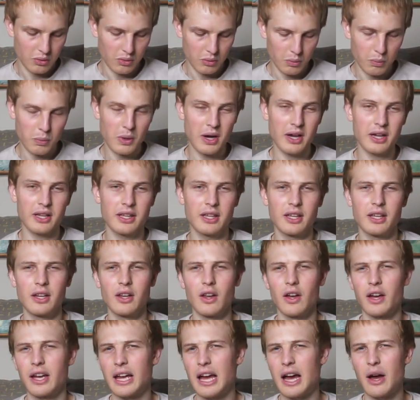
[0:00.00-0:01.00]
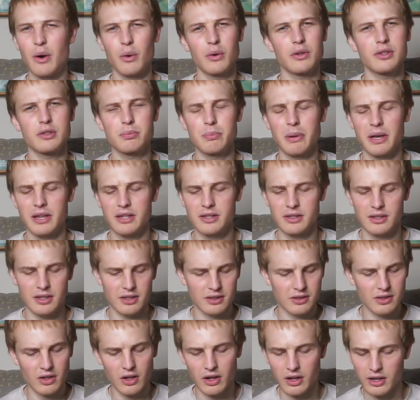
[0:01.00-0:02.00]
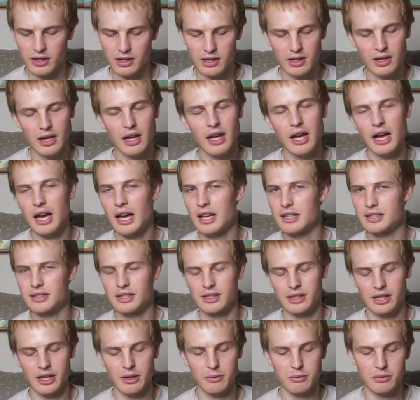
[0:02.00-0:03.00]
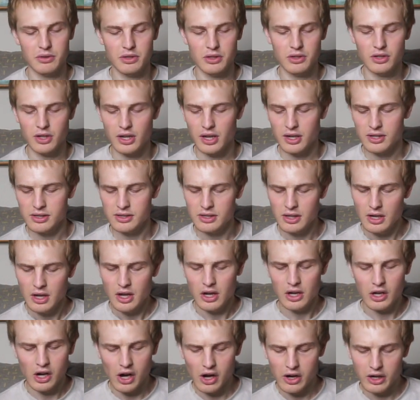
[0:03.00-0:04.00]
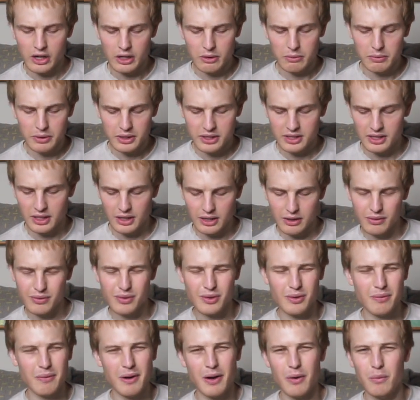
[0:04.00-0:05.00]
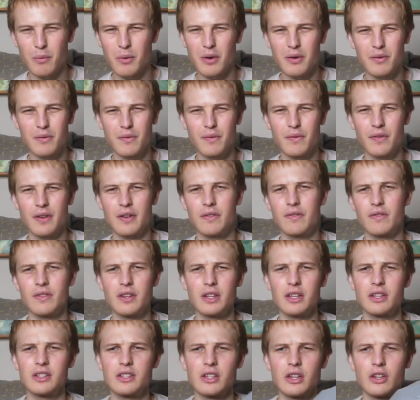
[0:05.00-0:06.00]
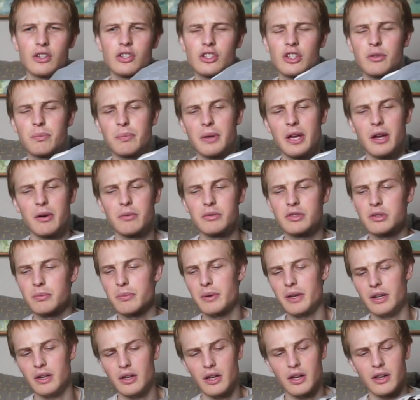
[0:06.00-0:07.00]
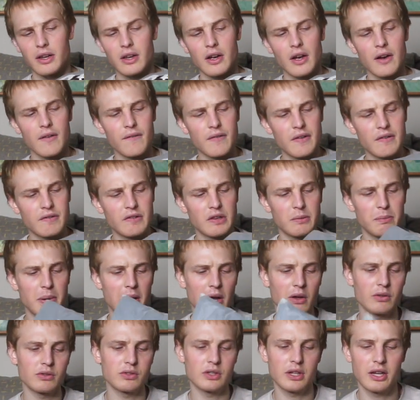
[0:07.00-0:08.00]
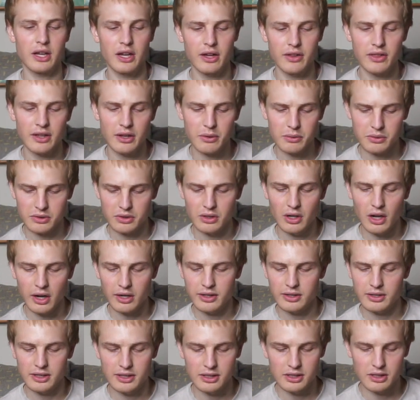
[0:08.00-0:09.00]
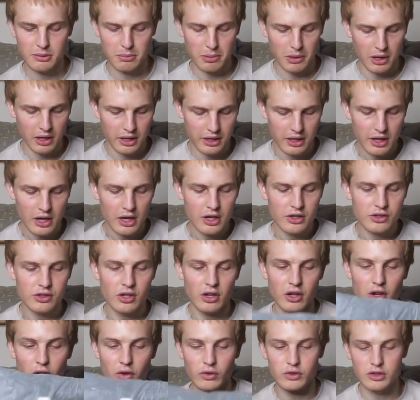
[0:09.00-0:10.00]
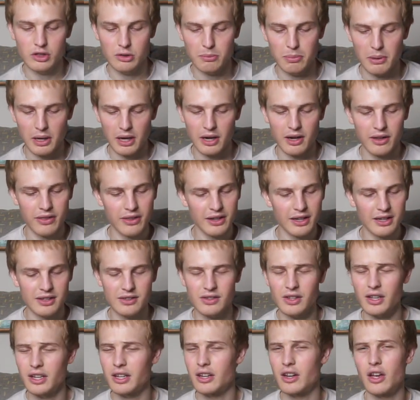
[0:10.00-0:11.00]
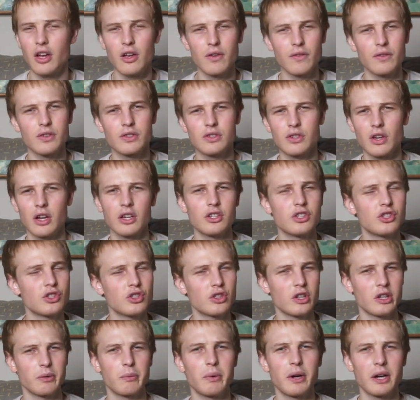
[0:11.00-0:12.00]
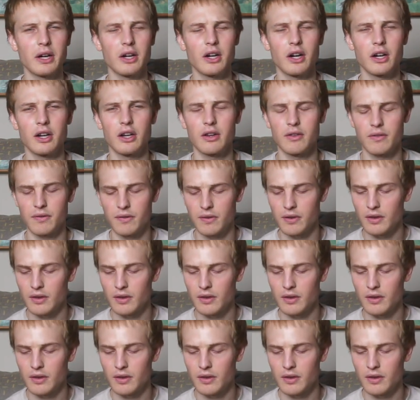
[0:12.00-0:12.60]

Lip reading: wacky like outer space design, as the name suggests. Currently reselling for about $150, so you should be able to make like £50 in it. I think it was $90 to buy, so not too bad. I think it's like an oversized streetwear kind of